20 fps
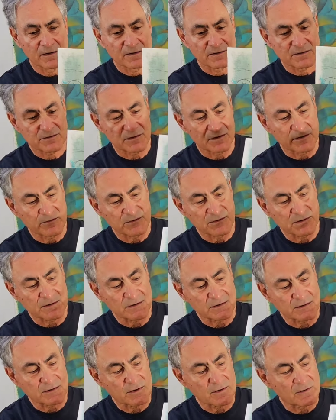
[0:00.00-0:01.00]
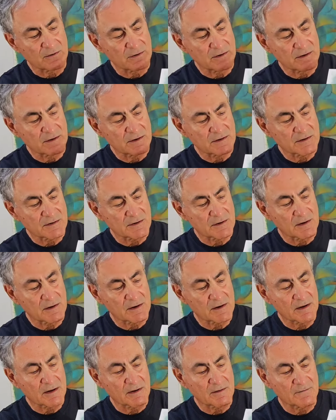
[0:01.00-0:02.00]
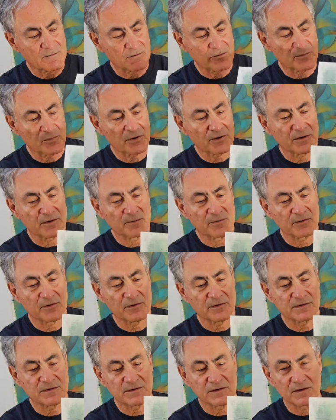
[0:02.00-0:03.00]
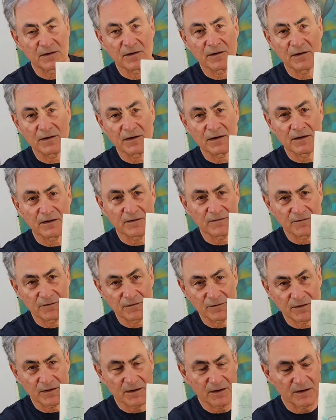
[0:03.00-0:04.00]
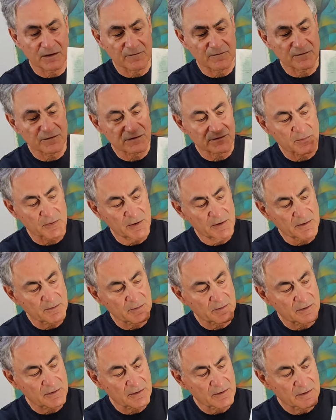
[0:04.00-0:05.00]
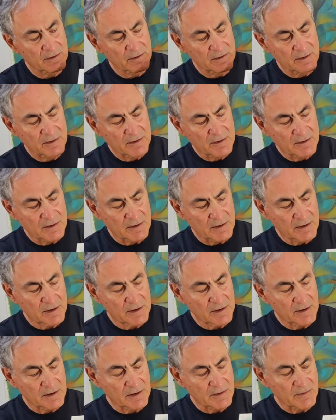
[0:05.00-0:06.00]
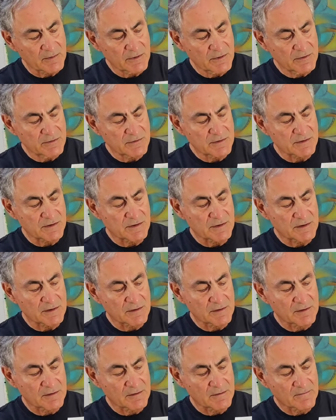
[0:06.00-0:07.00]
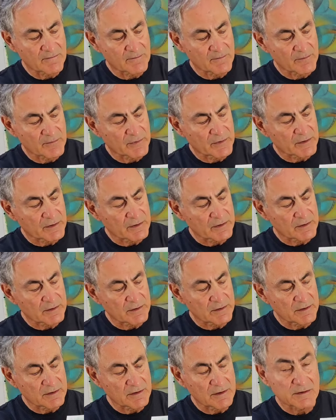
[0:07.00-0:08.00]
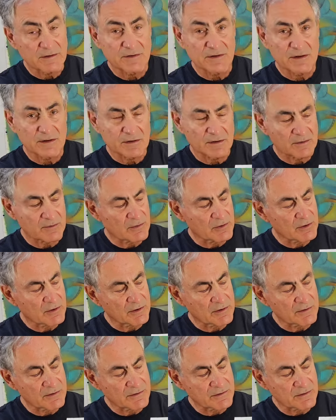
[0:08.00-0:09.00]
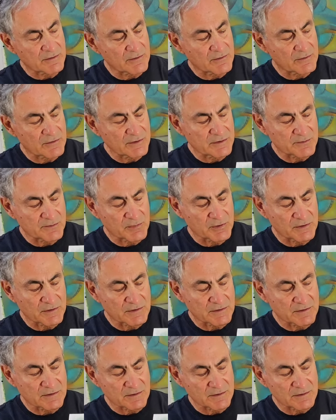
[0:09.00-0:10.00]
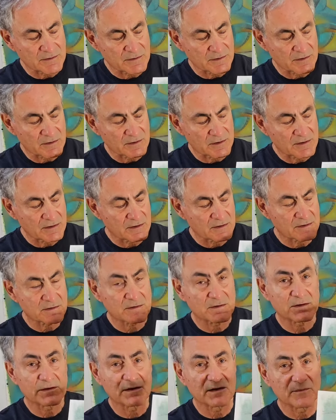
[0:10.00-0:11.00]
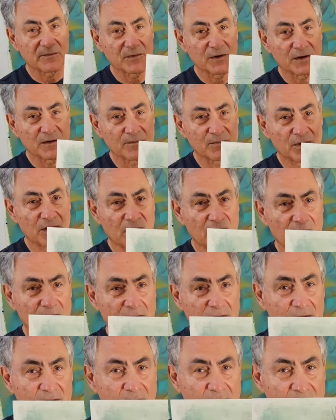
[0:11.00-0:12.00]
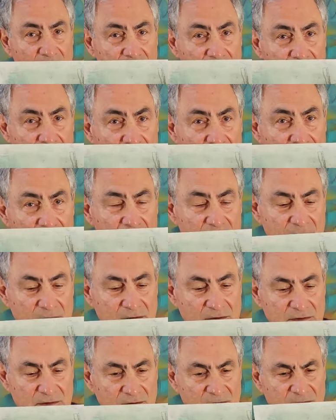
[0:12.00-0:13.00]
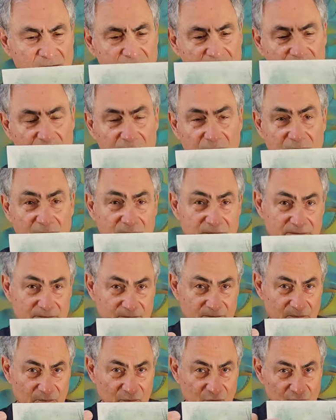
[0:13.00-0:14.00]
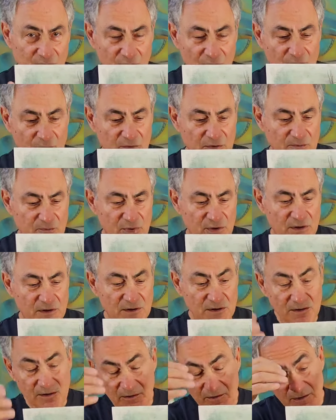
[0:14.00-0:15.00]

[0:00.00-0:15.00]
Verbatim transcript: So I'm just toning this archival paper. It's an archival canvas paper and I'm using uh, the China markers and grease pencils on this to get my black line. So this one we won't be painting